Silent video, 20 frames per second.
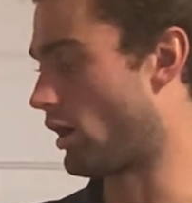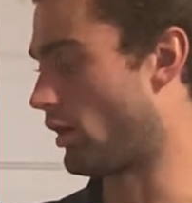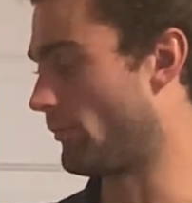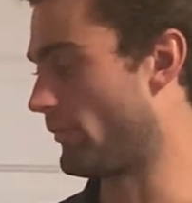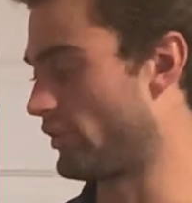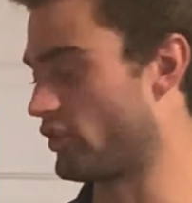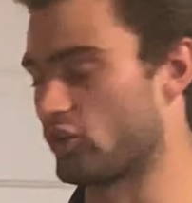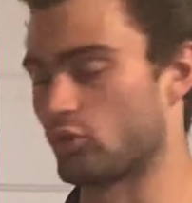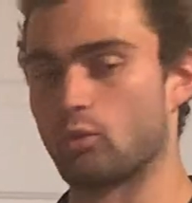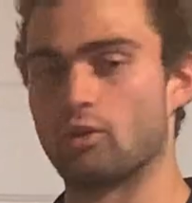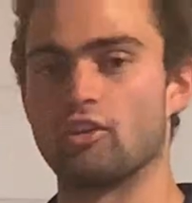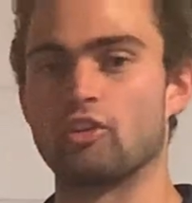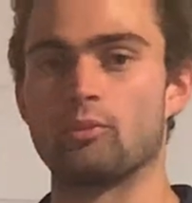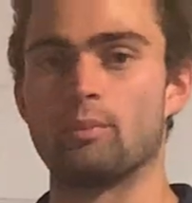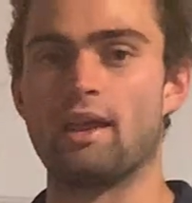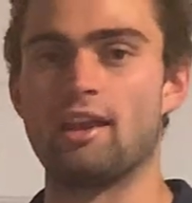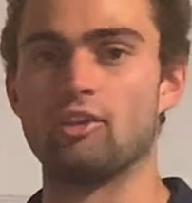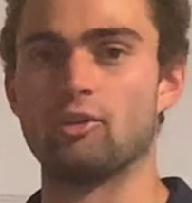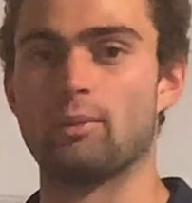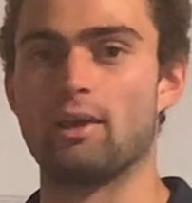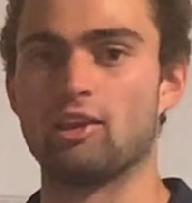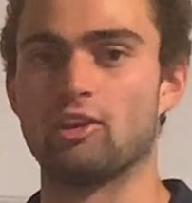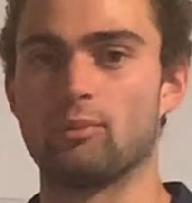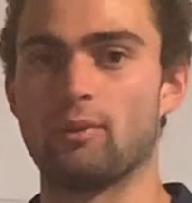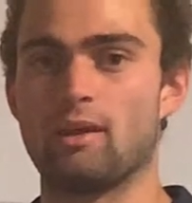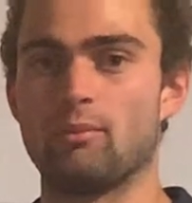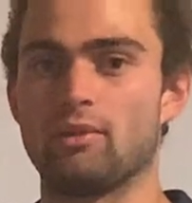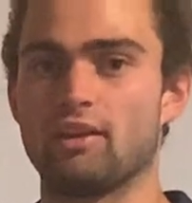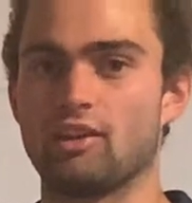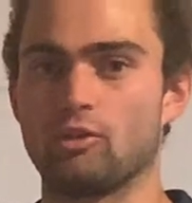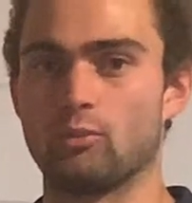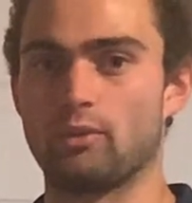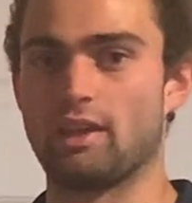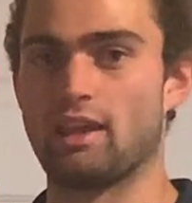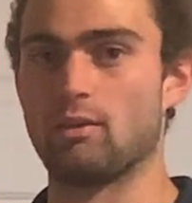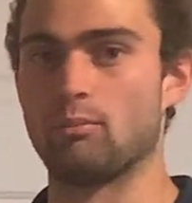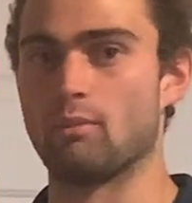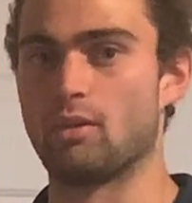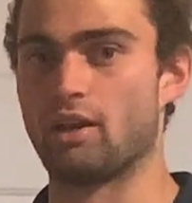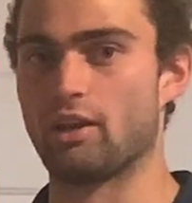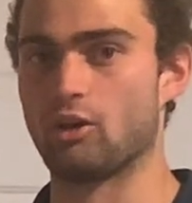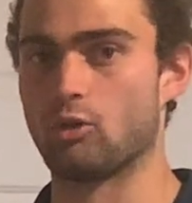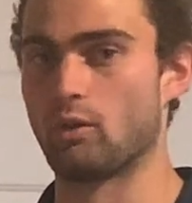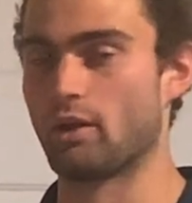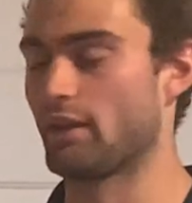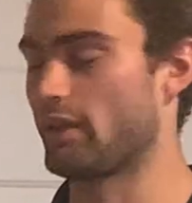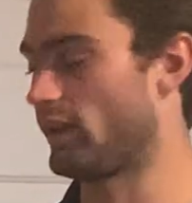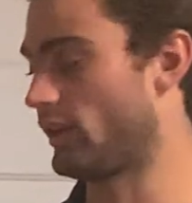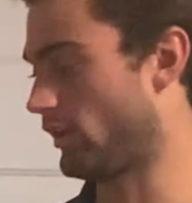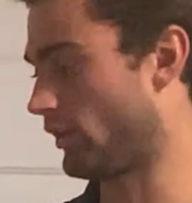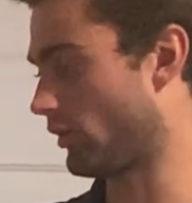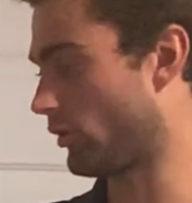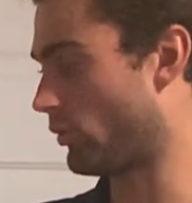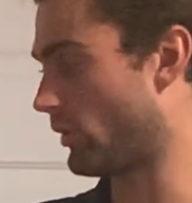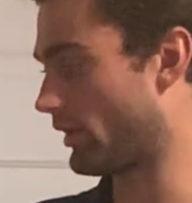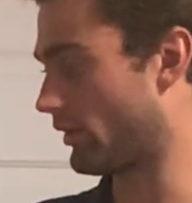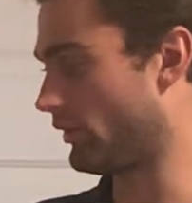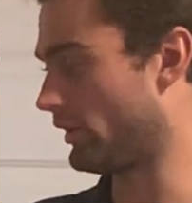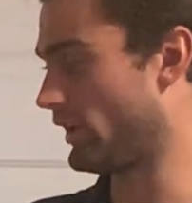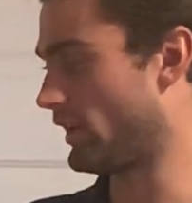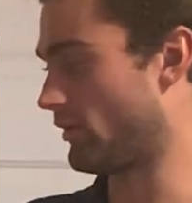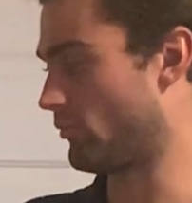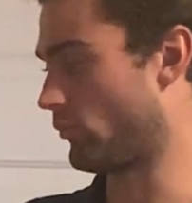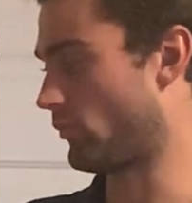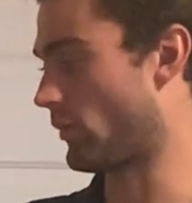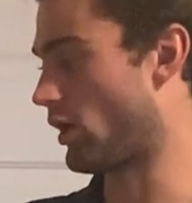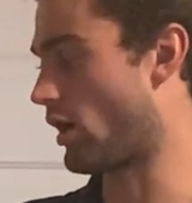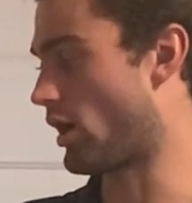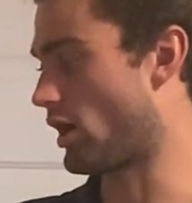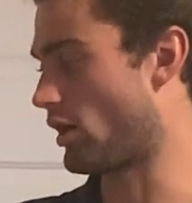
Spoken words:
They just want to spend because we're getting money quickly, and